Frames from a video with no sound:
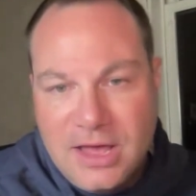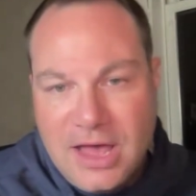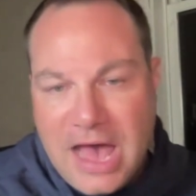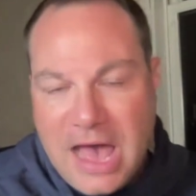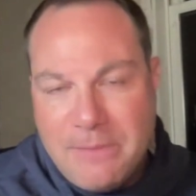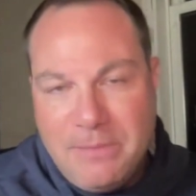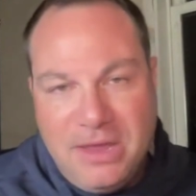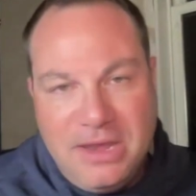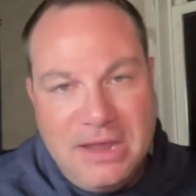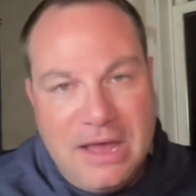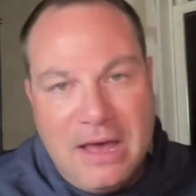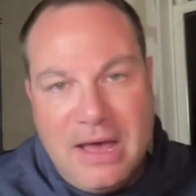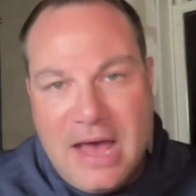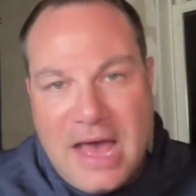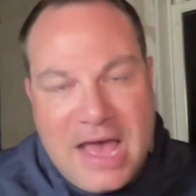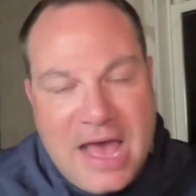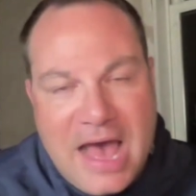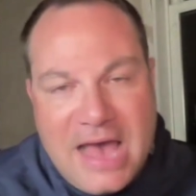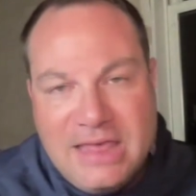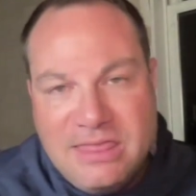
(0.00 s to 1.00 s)
I mean,
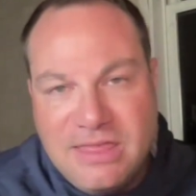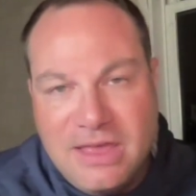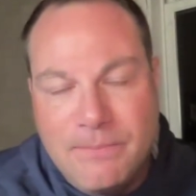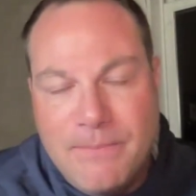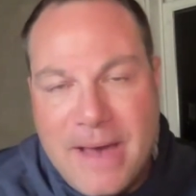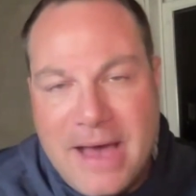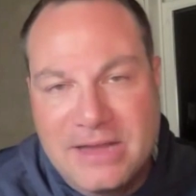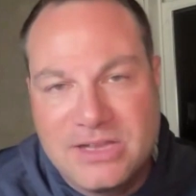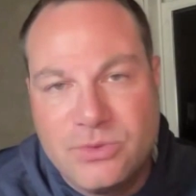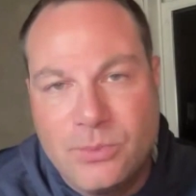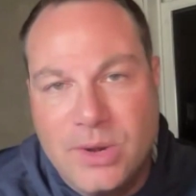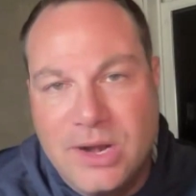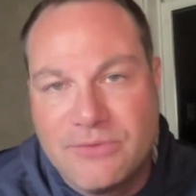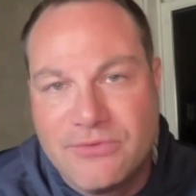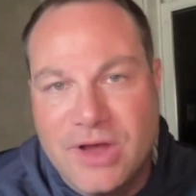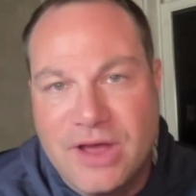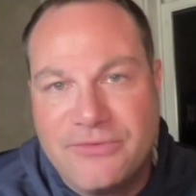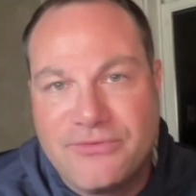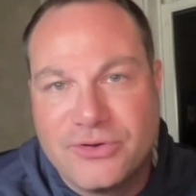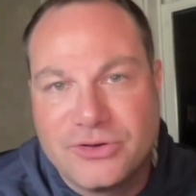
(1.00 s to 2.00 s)
I think back to
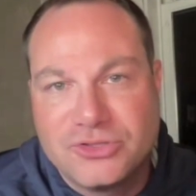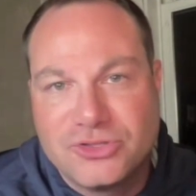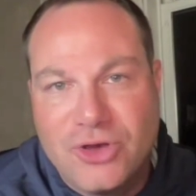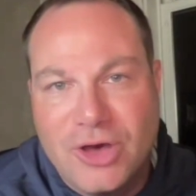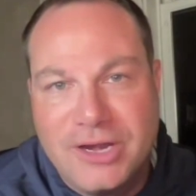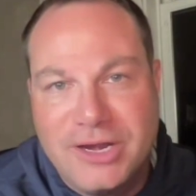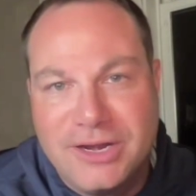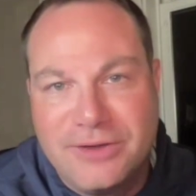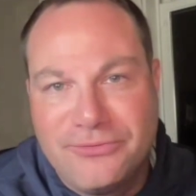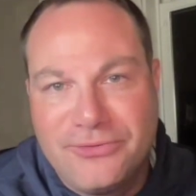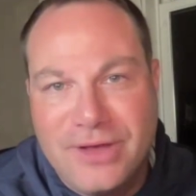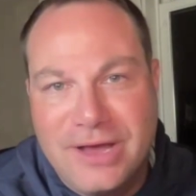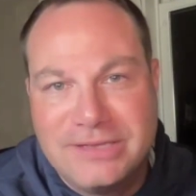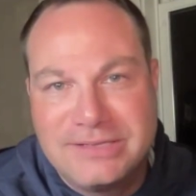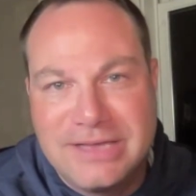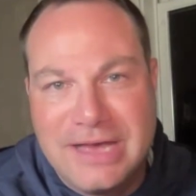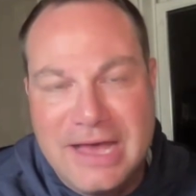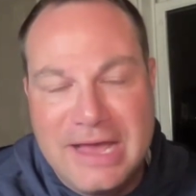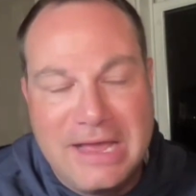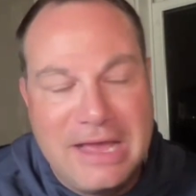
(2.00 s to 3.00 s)
whenever I first got into fly
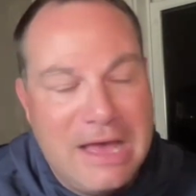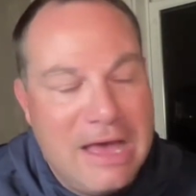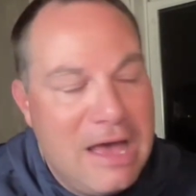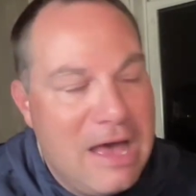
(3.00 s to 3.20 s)
tying,